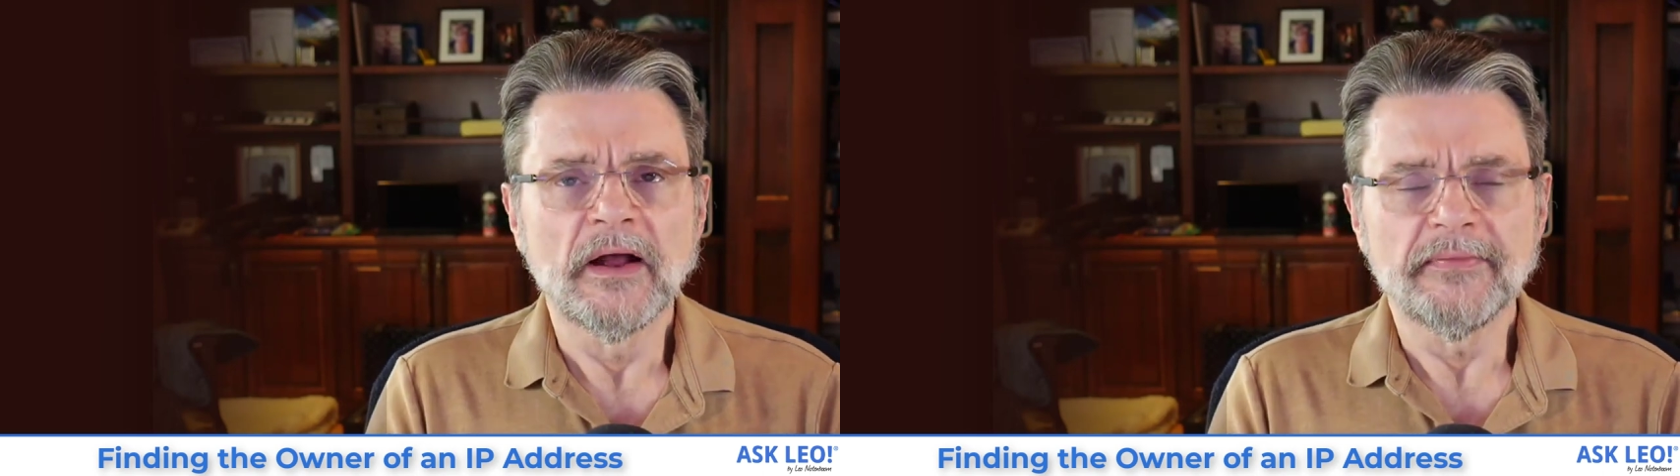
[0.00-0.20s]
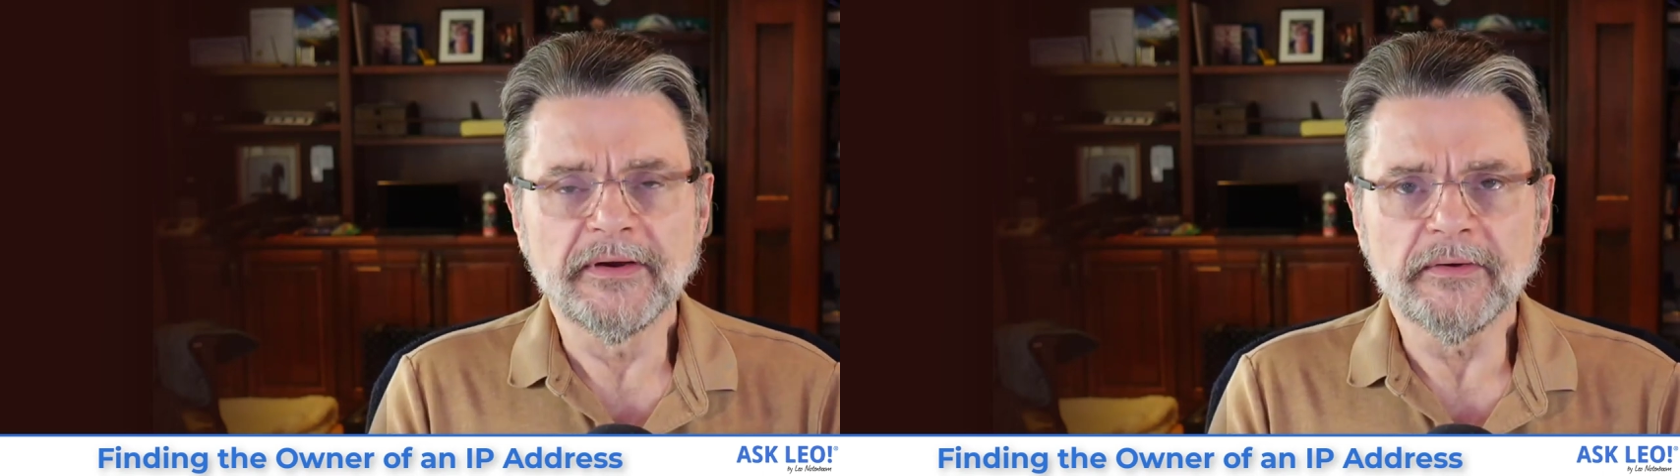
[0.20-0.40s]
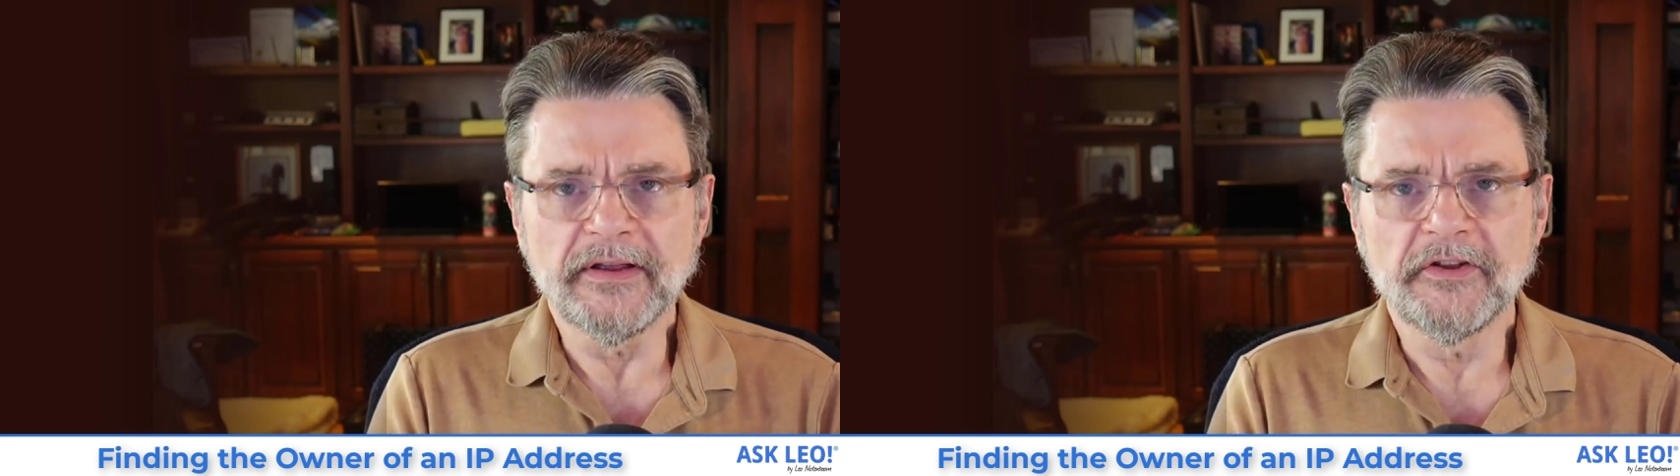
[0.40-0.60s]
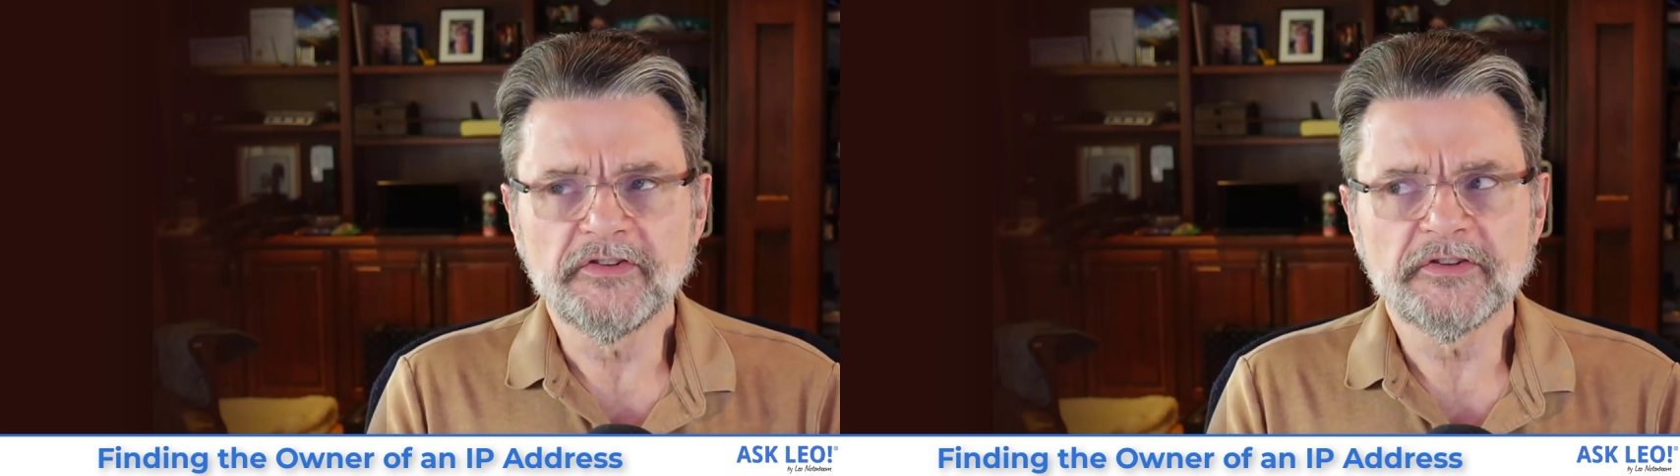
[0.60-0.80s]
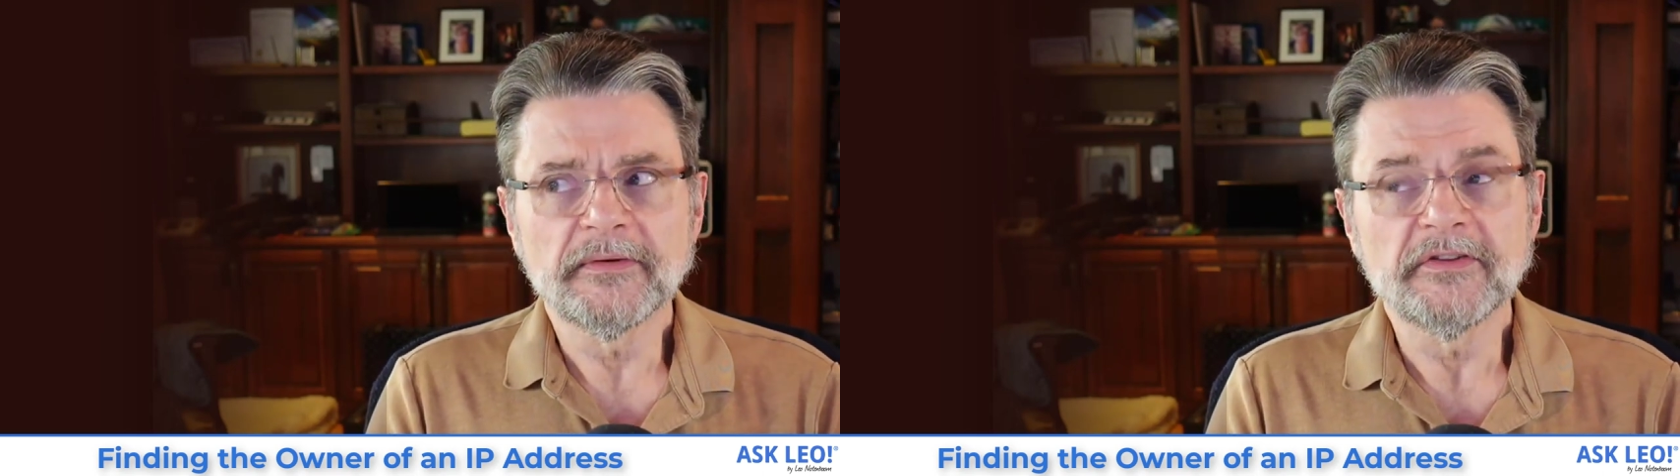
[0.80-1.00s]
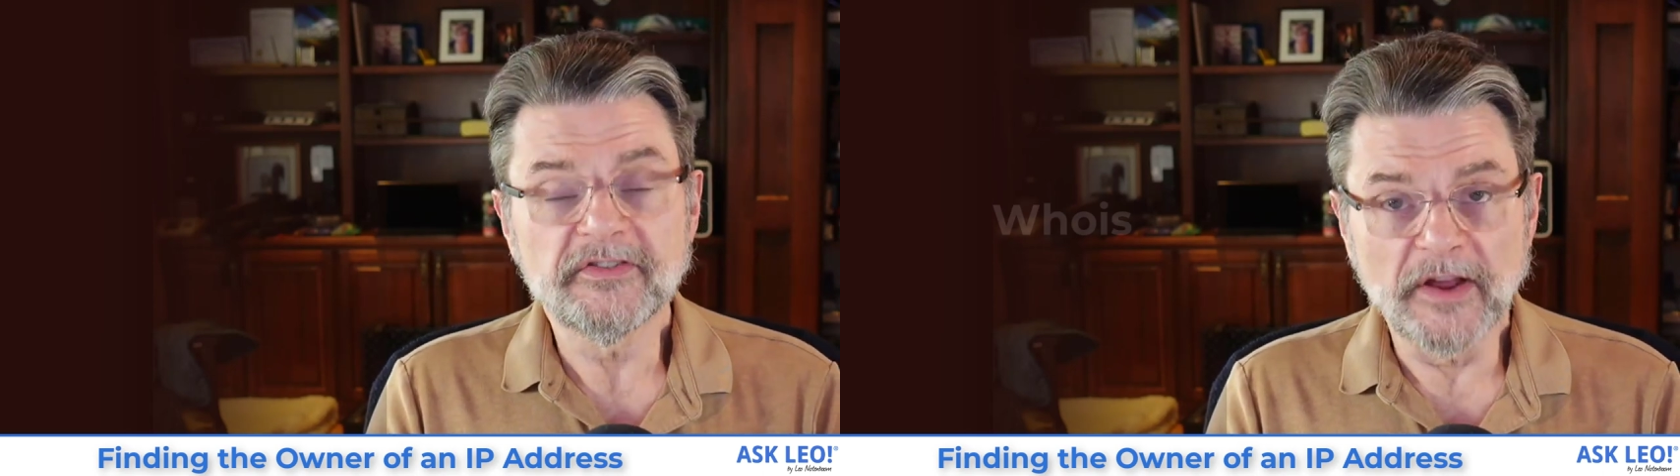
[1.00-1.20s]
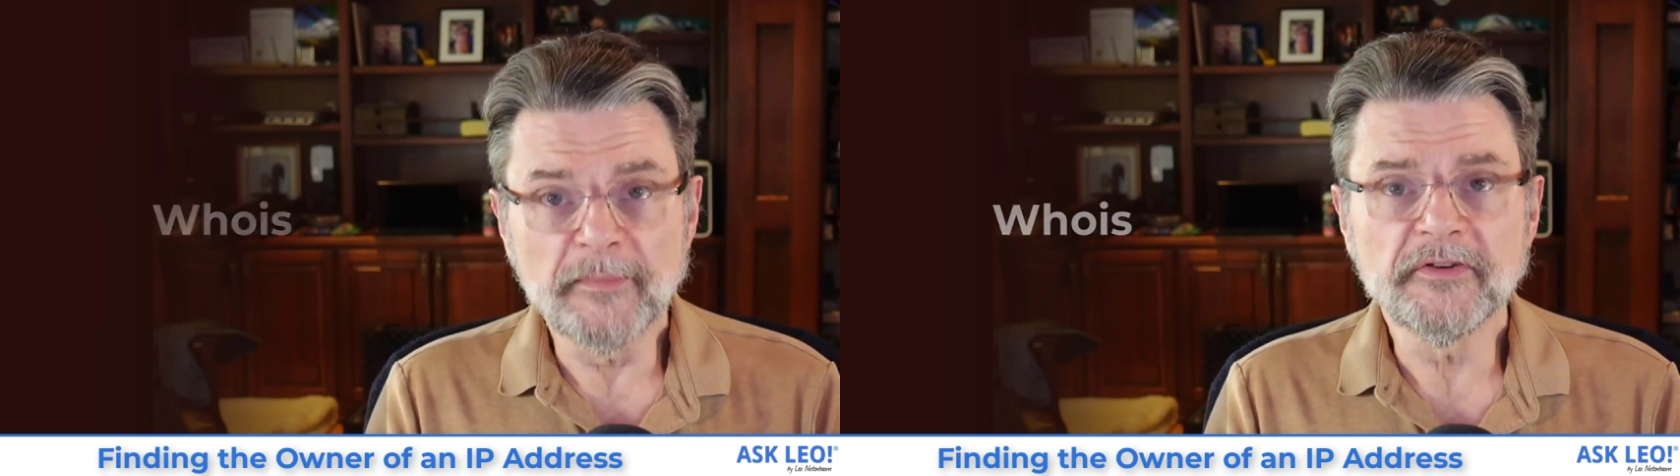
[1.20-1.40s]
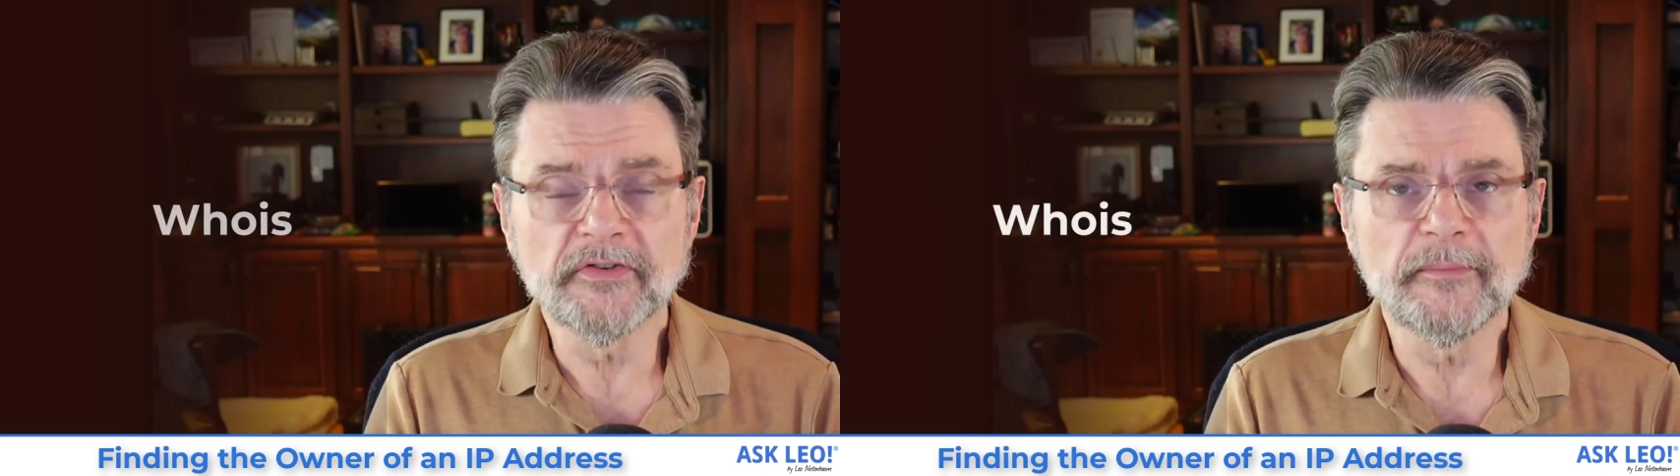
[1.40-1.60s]
There is some
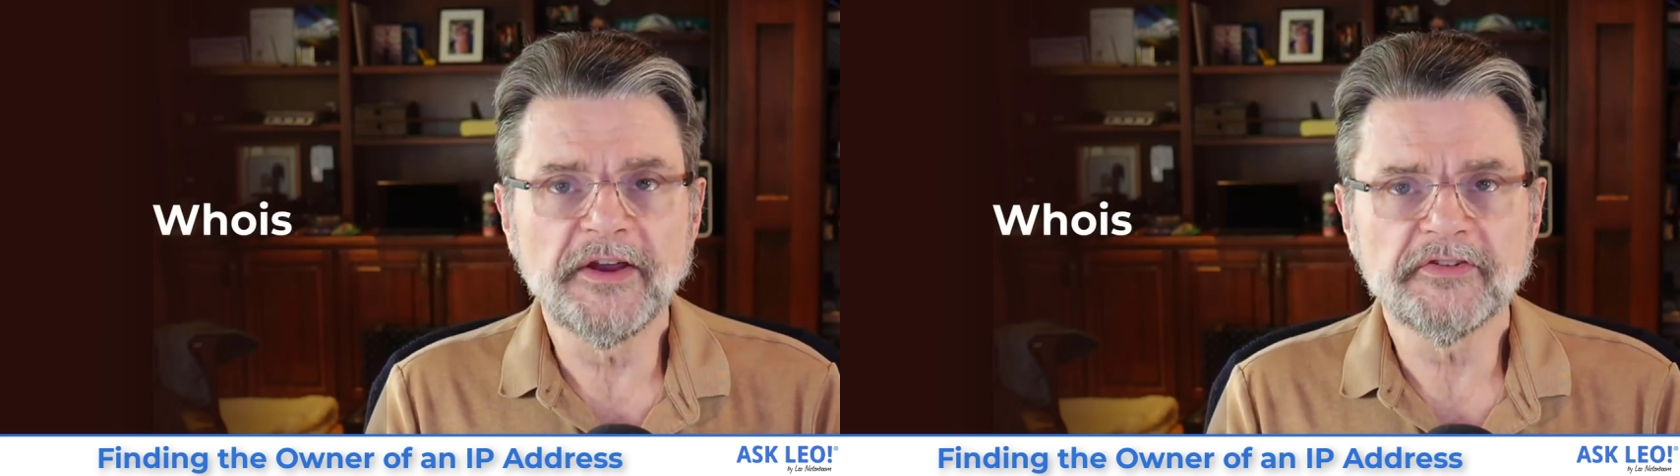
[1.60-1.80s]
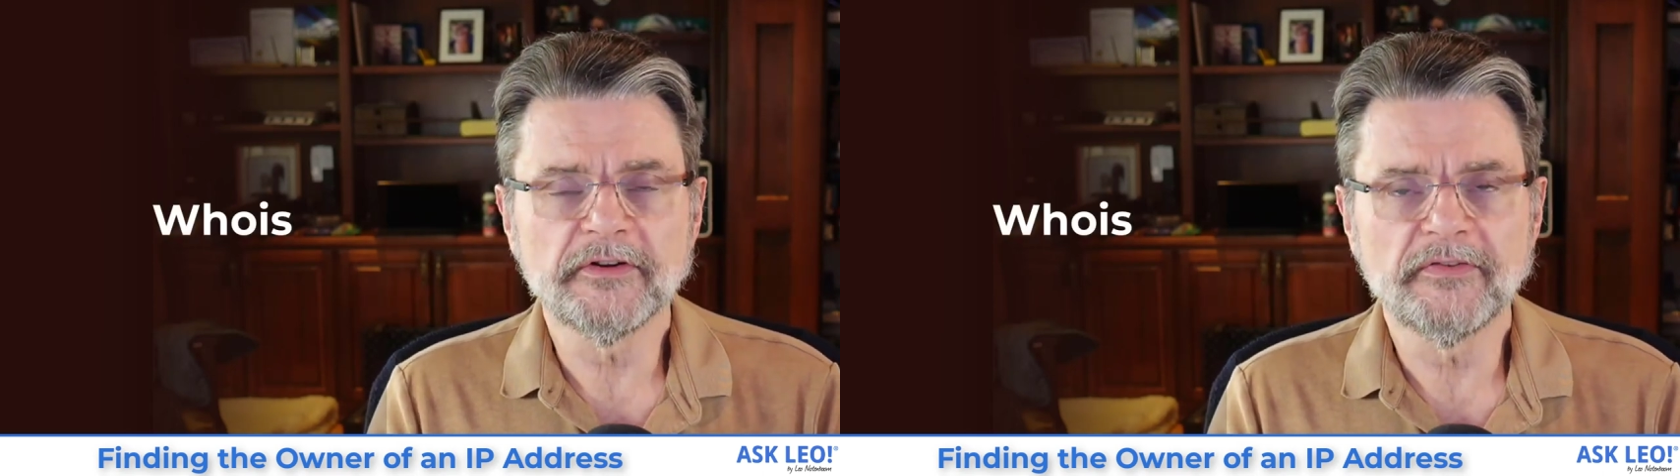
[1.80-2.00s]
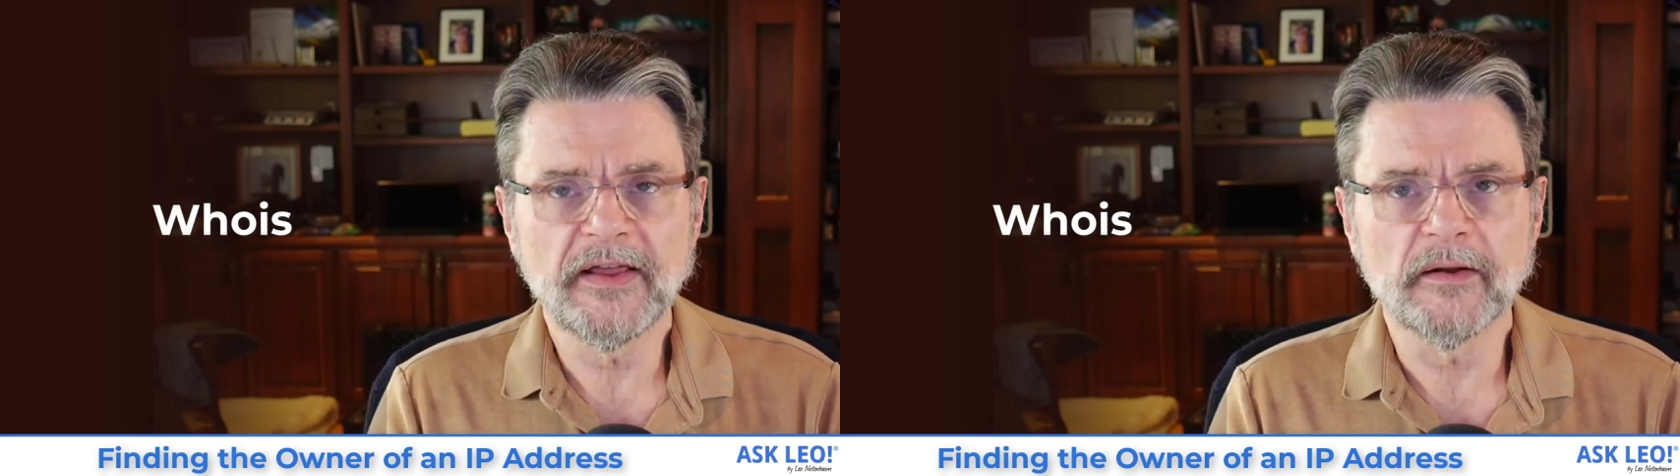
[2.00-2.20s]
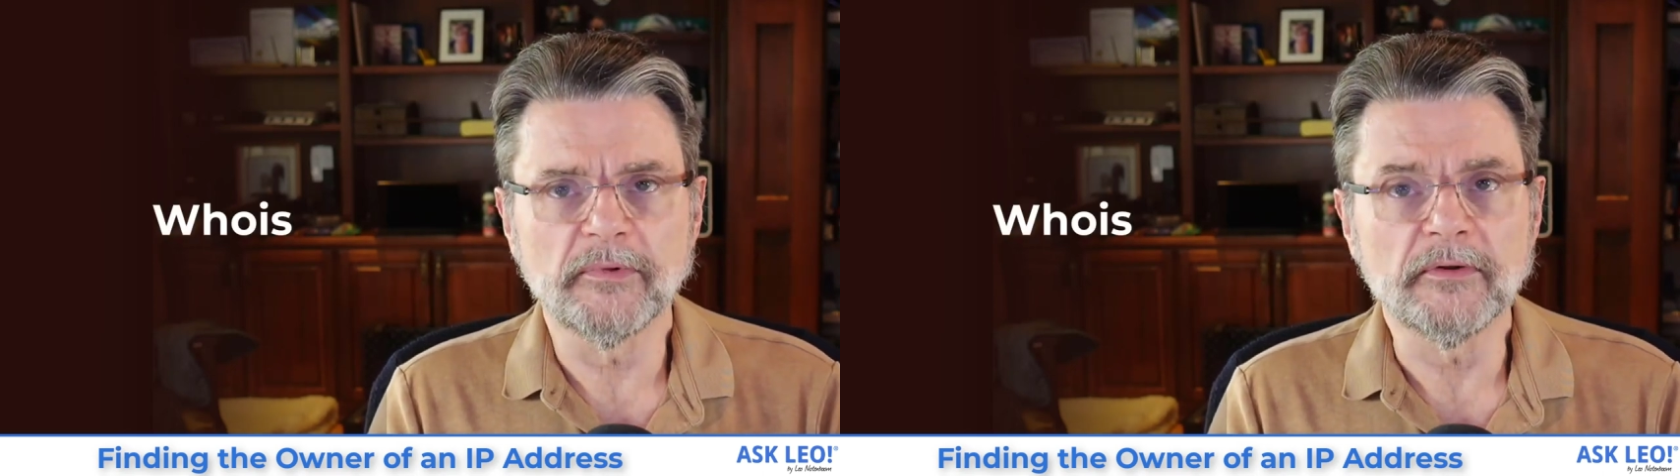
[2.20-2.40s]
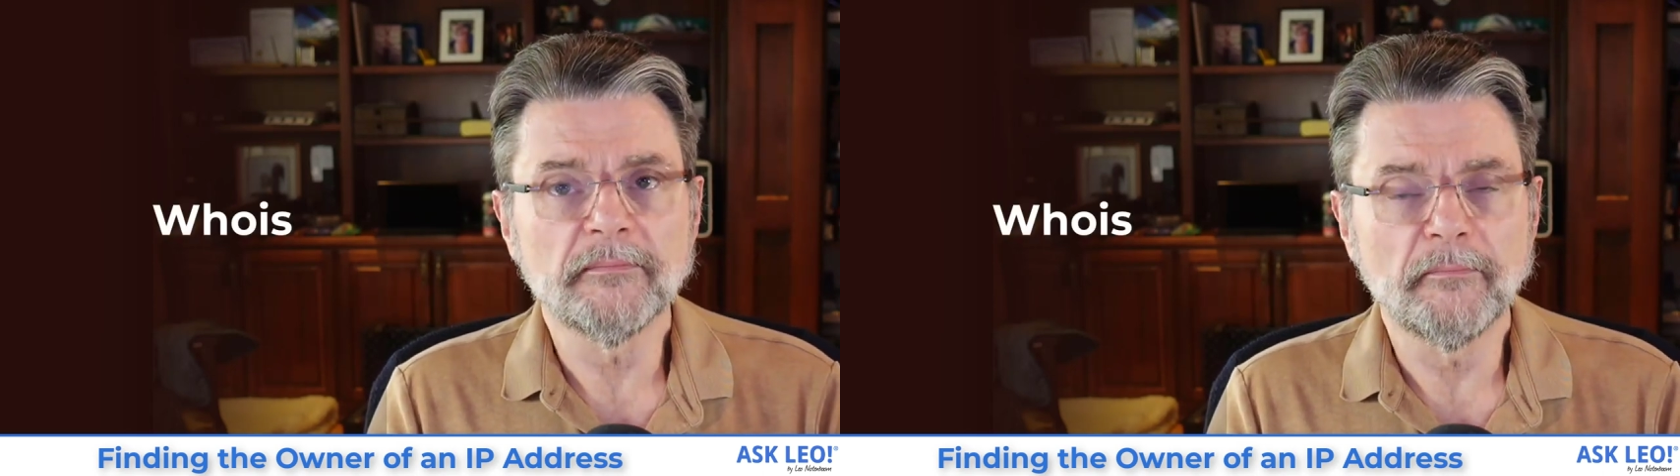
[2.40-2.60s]
information available